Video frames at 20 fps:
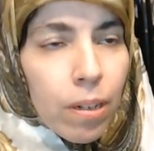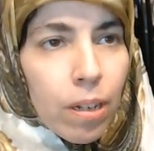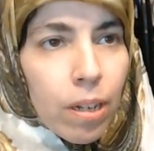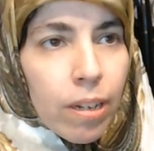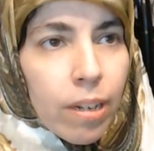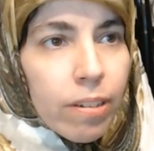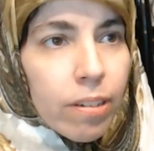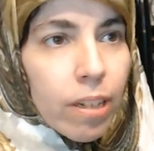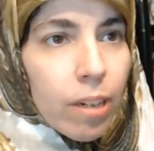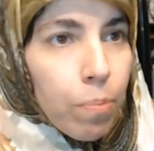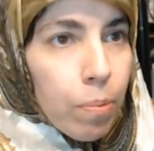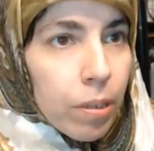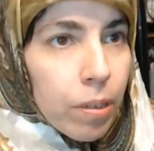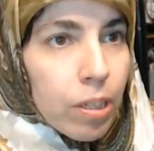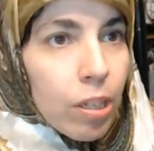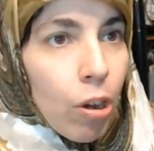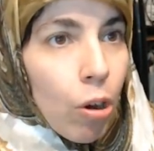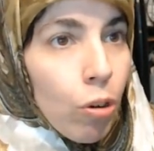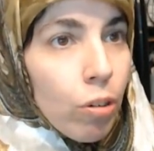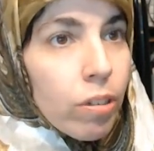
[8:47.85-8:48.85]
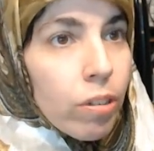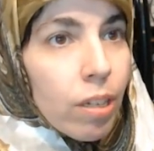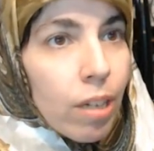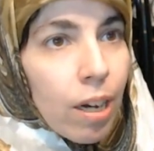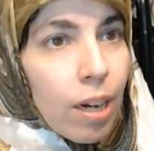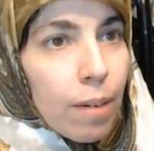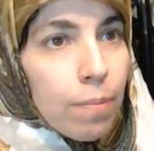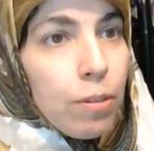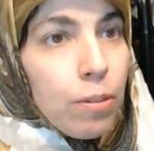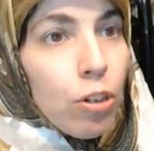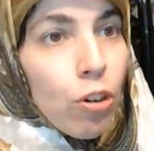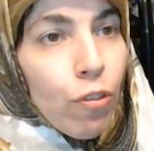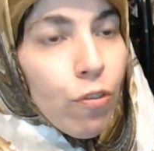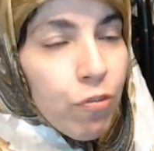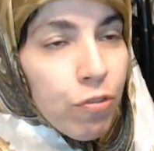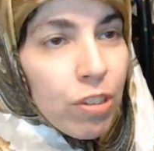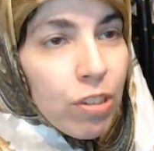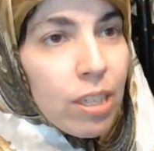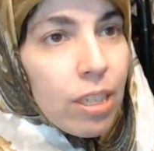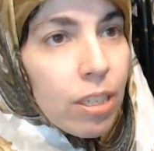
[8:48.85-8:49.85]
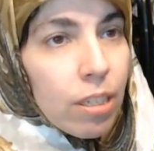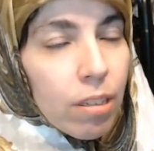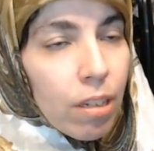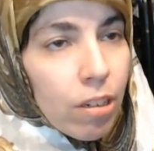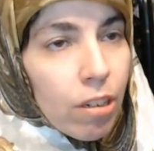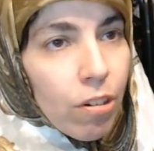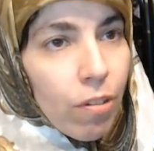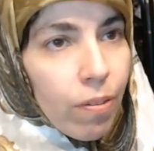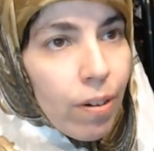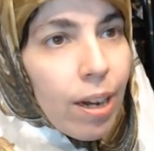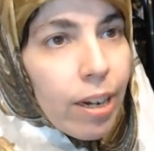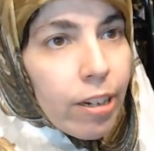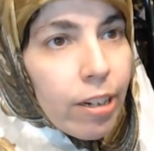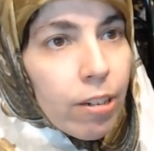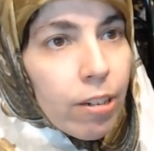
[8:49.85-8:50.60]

It's like, but the whole time your fleet is under fire.